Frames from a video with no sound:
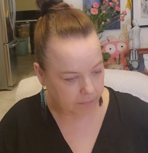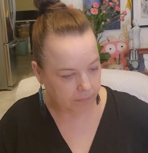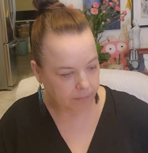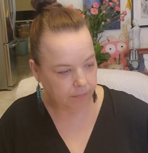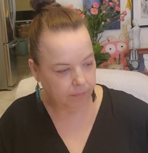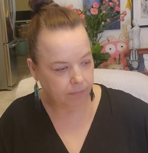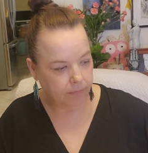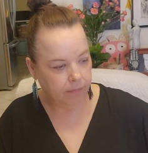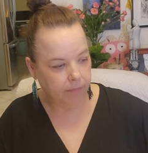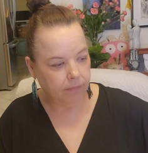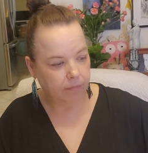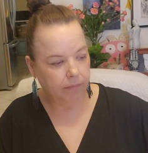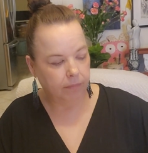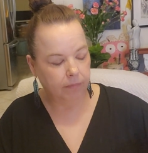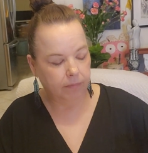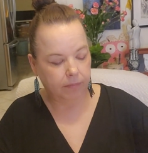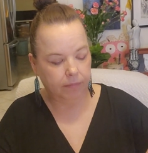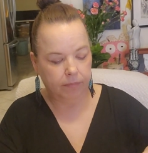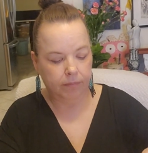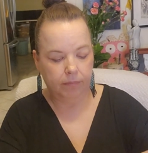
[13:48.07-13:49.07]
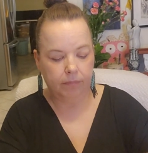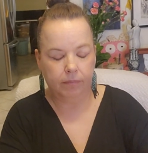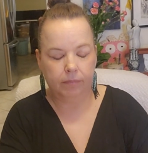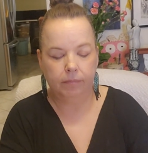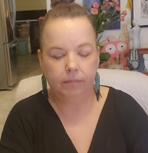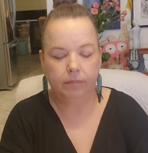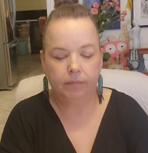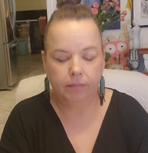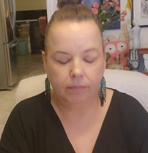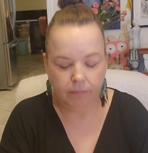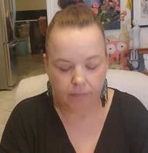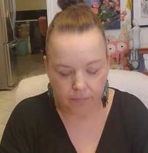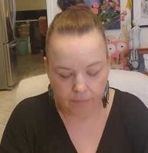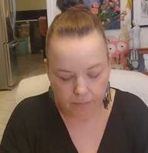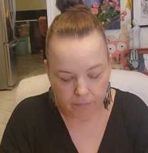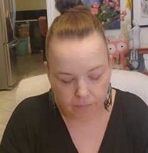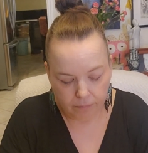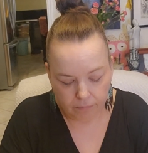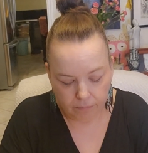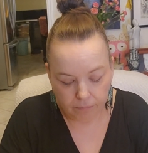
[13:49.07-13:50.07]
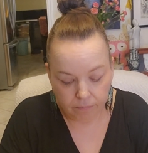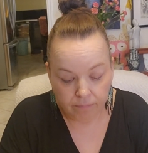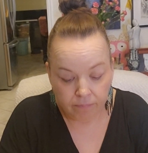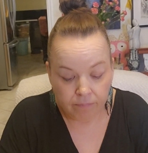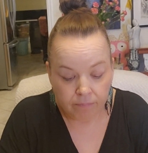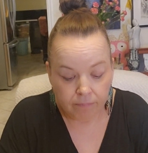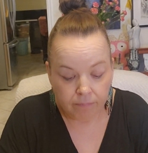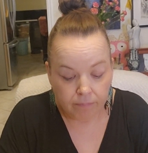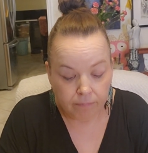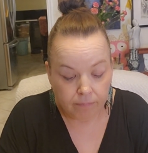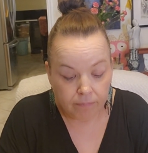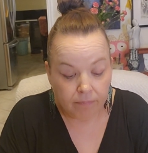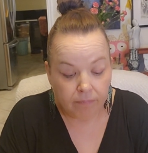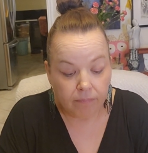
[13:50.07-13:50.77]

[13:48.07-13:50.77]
Nobody speaks.